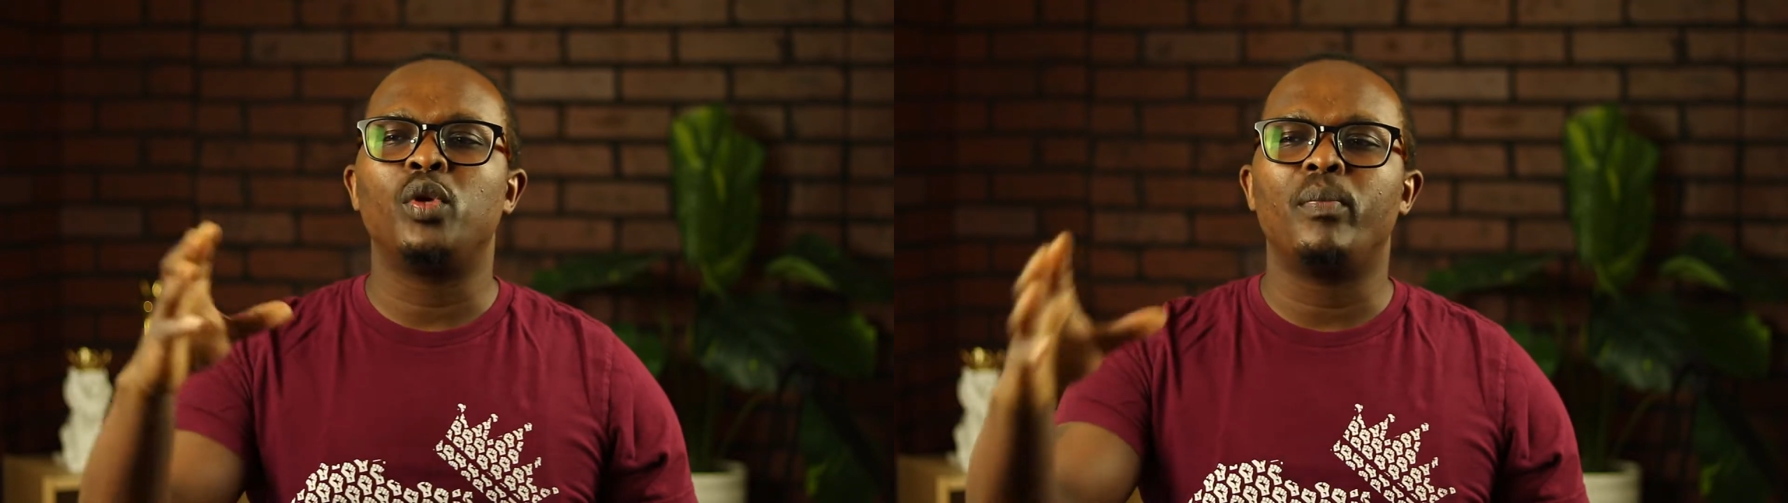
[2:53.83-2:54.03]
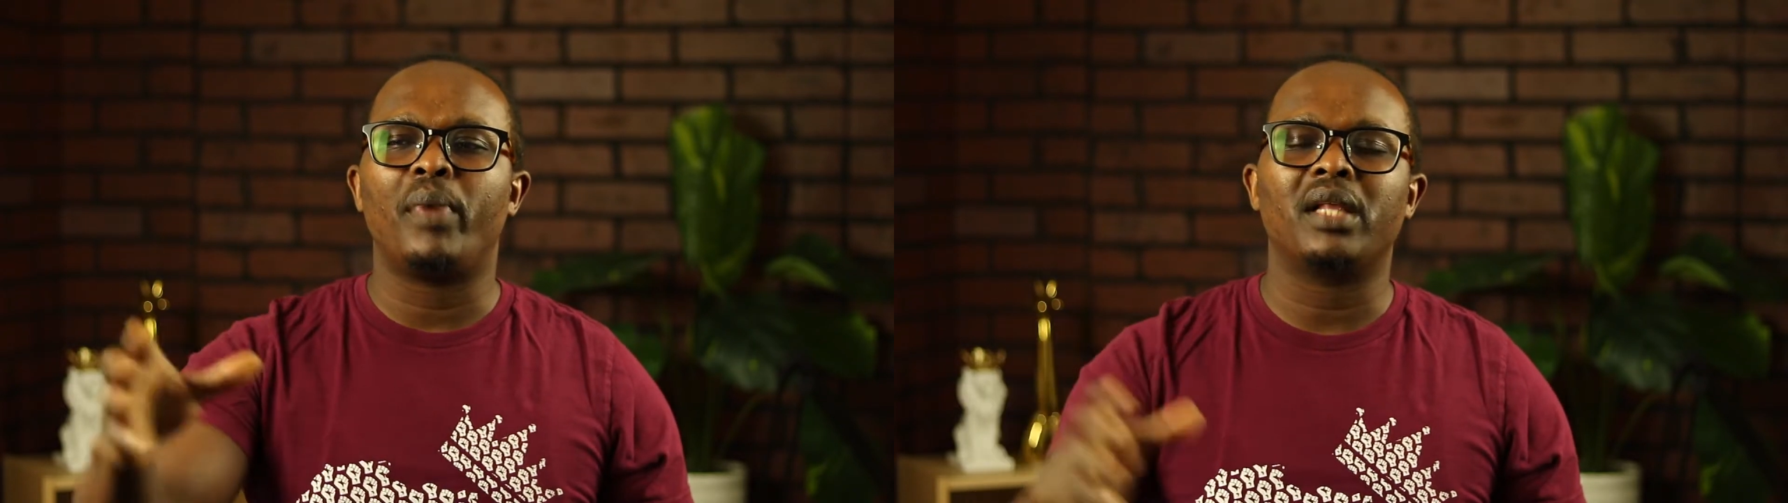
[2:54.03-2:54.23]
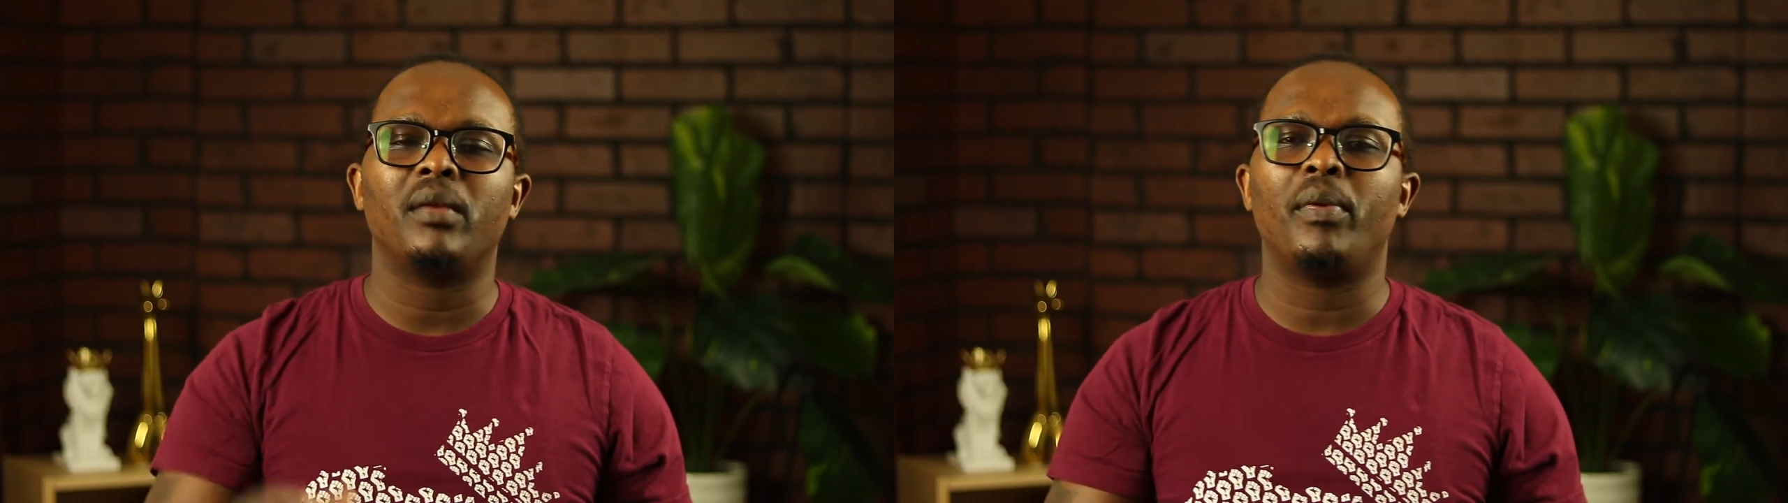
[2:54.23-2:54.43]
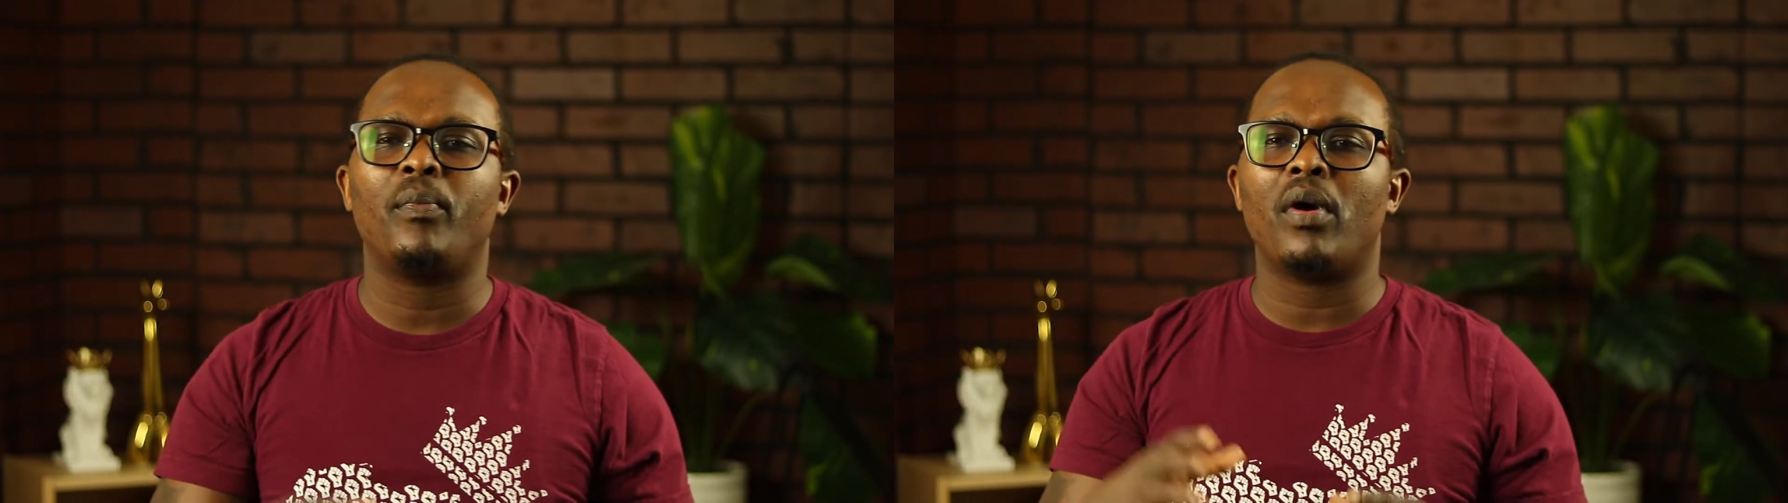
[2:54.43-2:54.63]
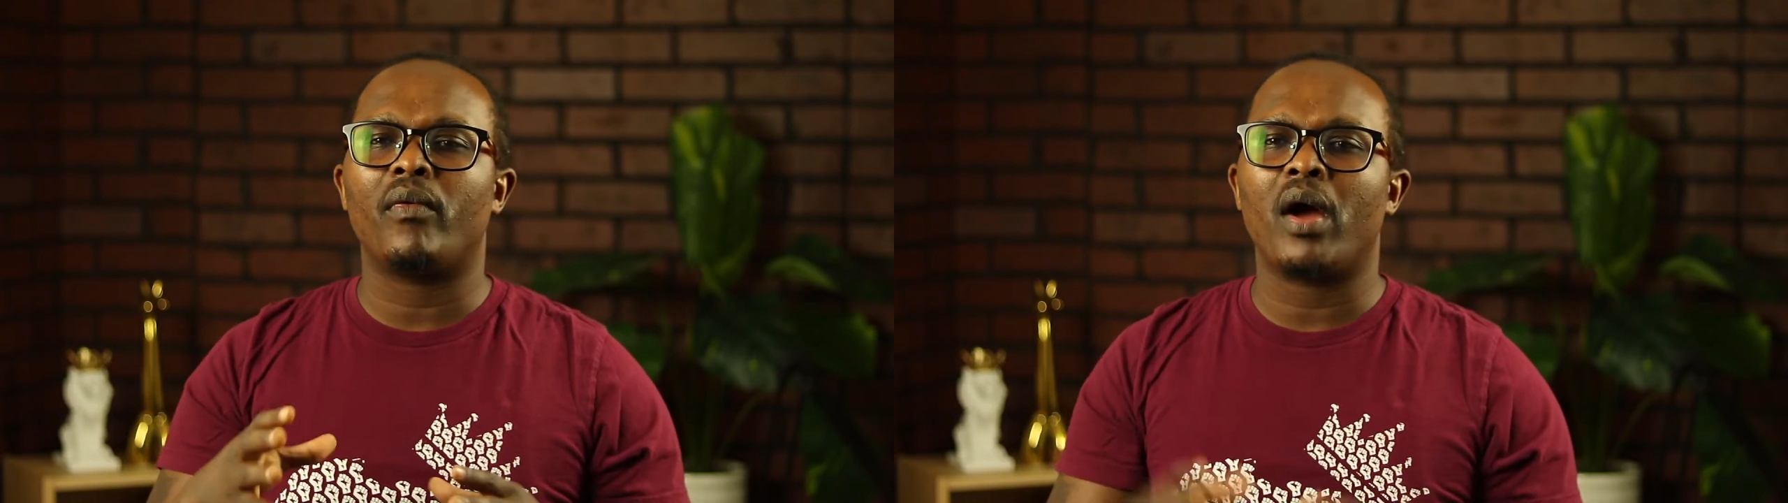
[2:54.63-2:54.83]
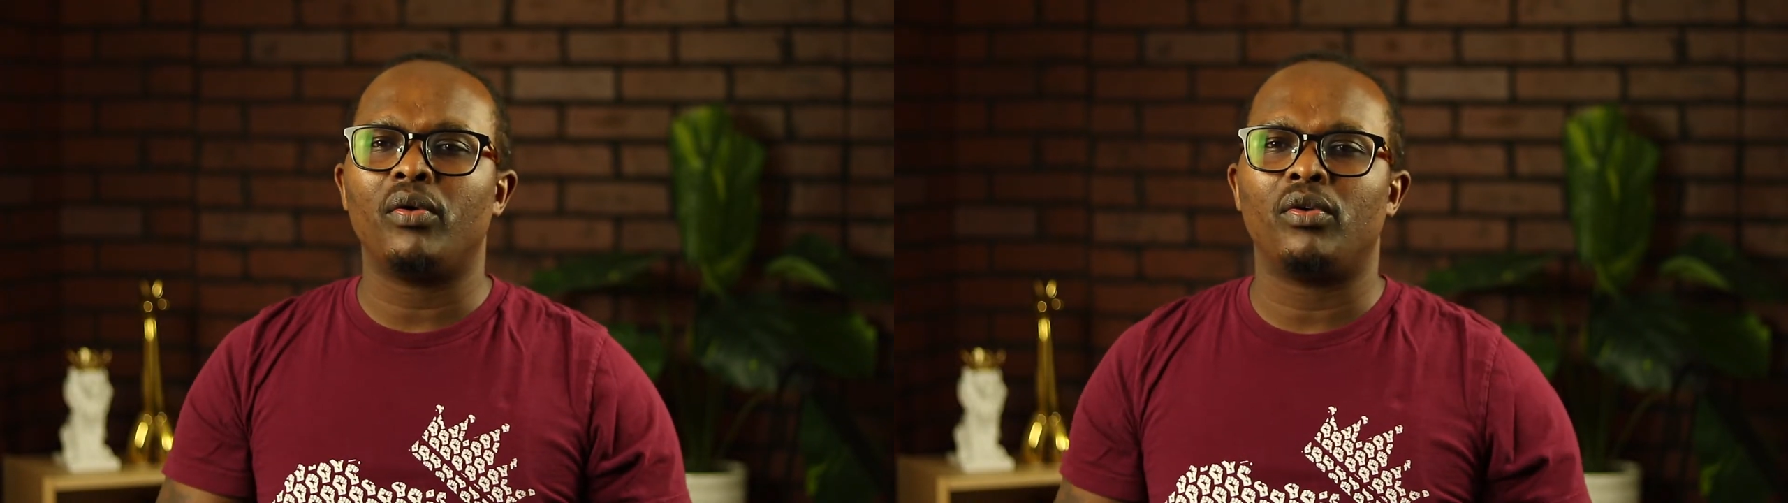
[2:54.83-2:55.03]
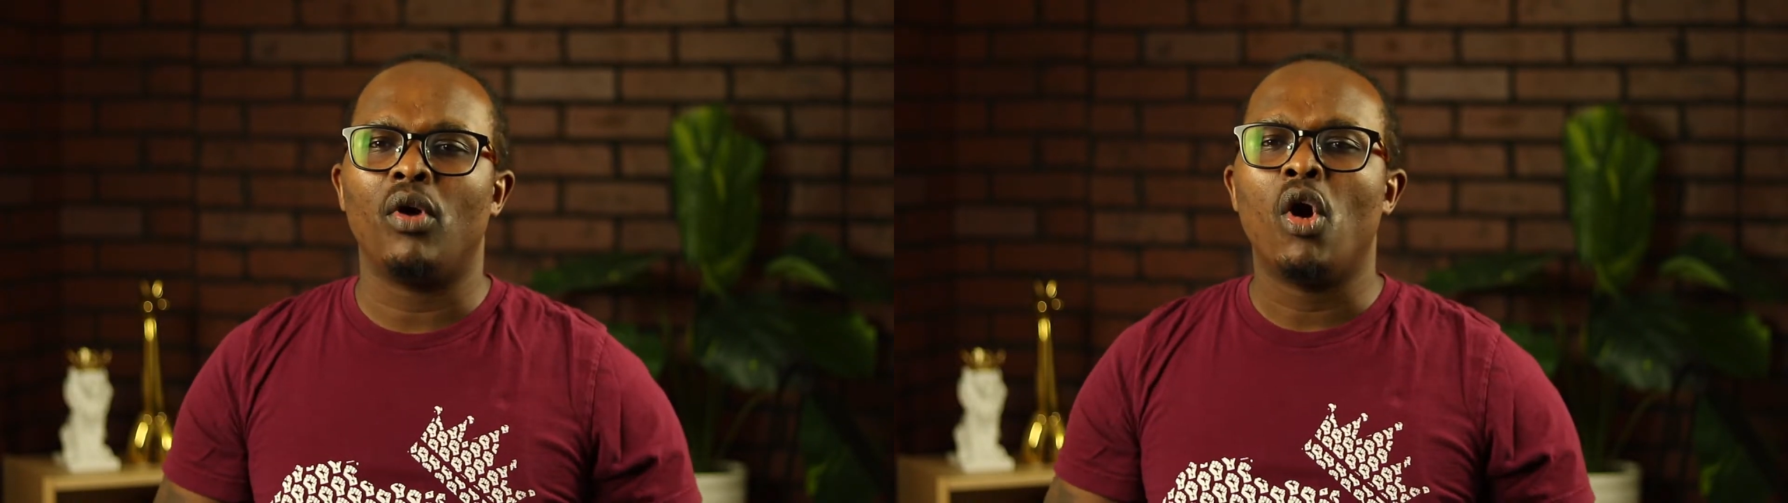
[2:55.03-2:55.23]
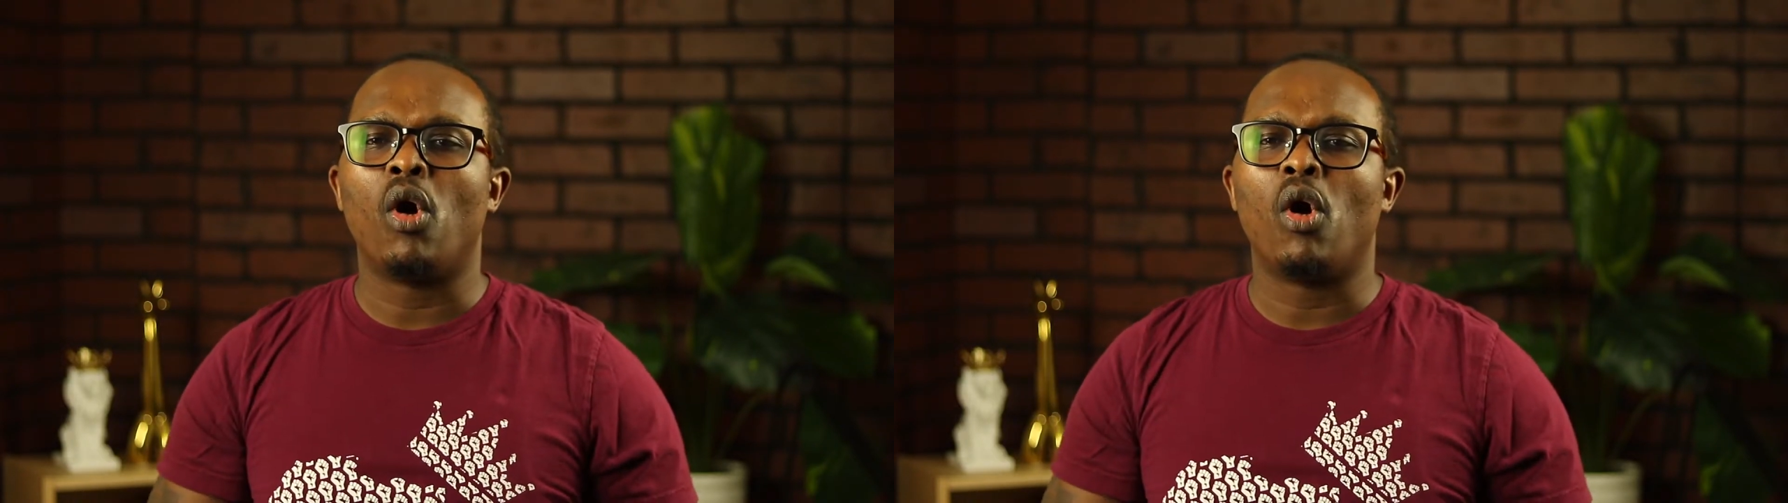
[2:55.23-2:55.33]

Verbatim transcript: impact the people around you.